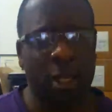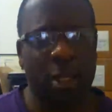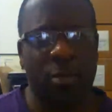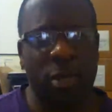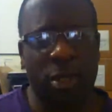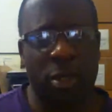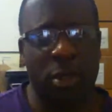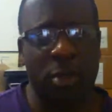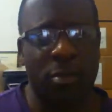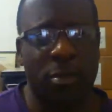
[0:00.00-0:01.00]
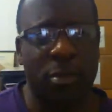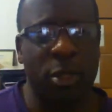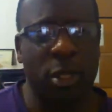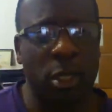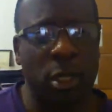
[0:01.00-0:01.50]
But again, that depends
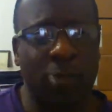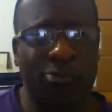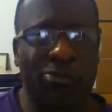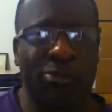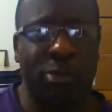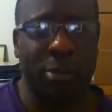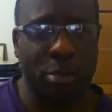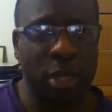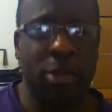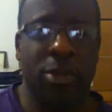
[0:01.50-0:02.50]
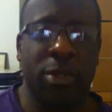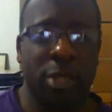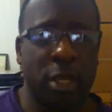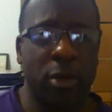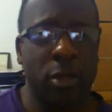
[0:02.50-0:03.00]
on the
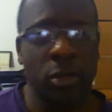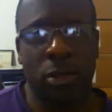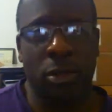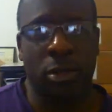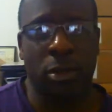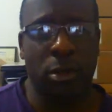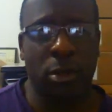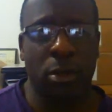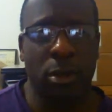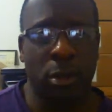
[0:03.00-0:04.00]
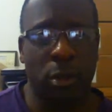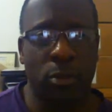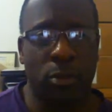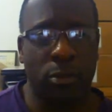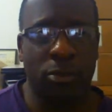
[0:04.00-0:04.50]
bits that are used.
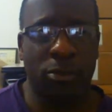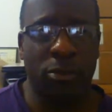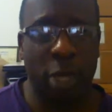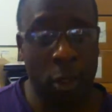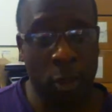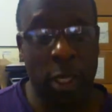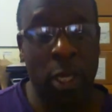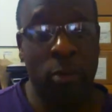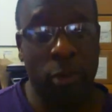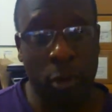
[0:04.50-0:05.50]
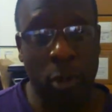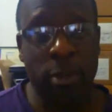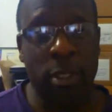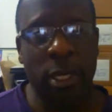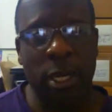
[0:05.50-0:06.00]
There are AutoCAD
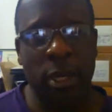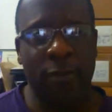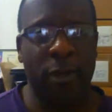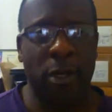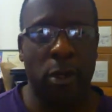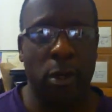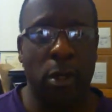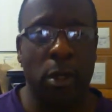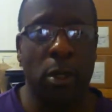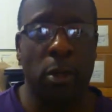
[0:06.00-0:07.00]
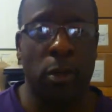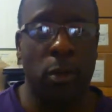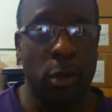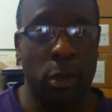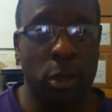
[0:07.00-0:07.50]
programs that have
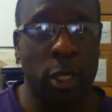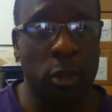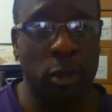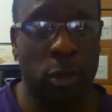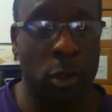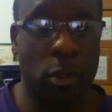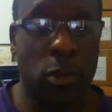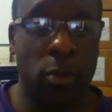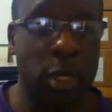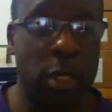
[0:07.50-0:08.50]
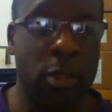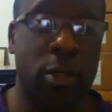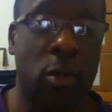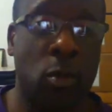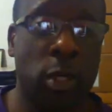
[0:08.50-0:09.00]
they use 32
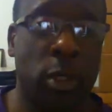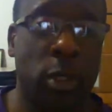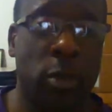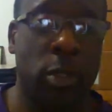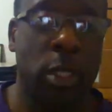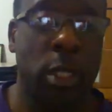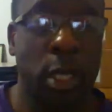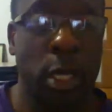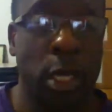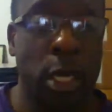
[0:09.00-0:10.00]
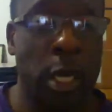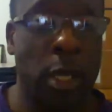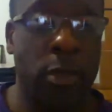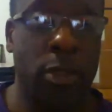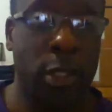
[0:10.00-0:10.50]
bits on Windows and